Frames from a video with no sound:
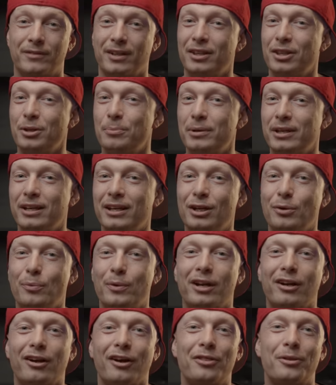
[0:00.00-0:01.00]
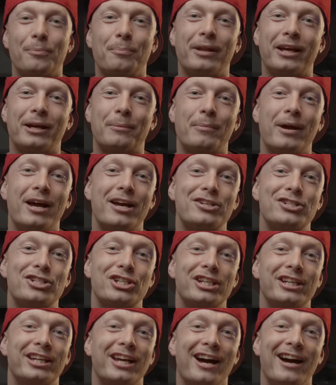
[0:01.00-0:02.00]
In the beginning when I got the
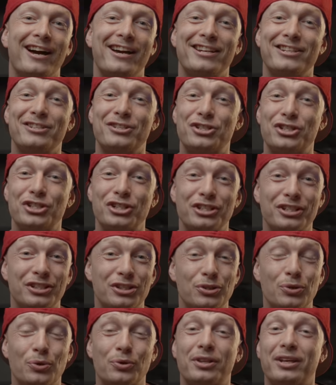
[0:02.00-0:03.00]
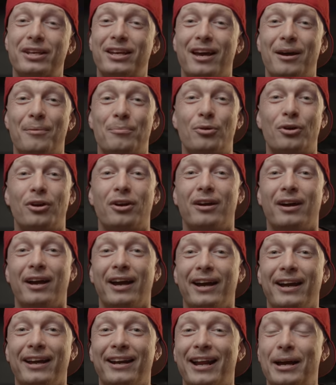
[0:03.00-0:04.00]
Blackmagic, I just took the camera
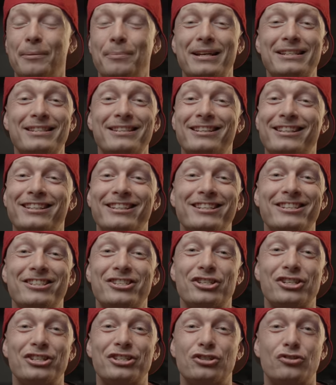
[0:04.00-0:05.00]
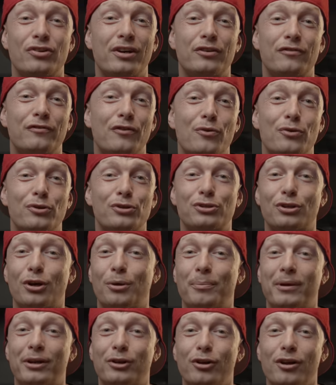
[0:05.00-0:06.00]
and I basically just tried to focus
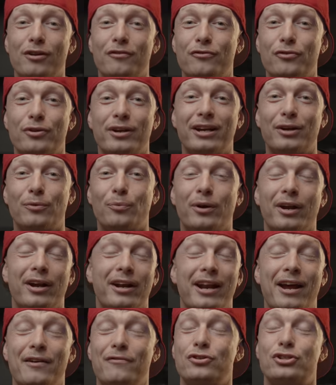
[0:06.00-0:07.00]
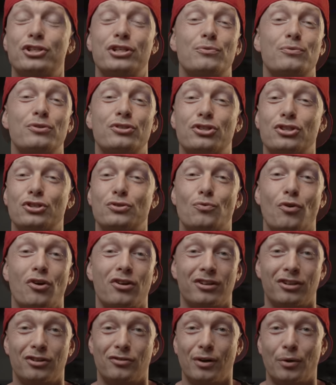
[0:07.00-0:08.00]
on my girlfriend whenever she was just
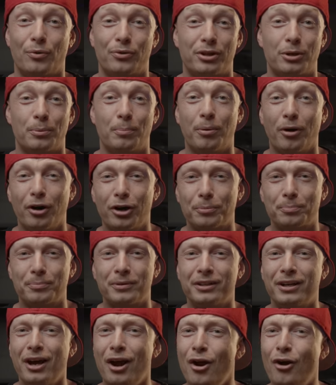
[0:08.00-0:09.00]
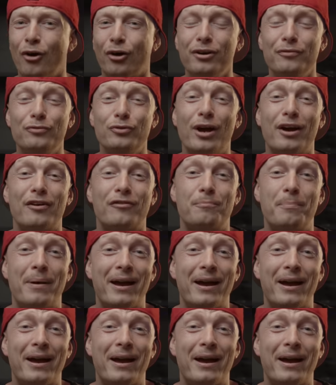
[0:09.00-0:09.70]
walking around the apartment, or if you have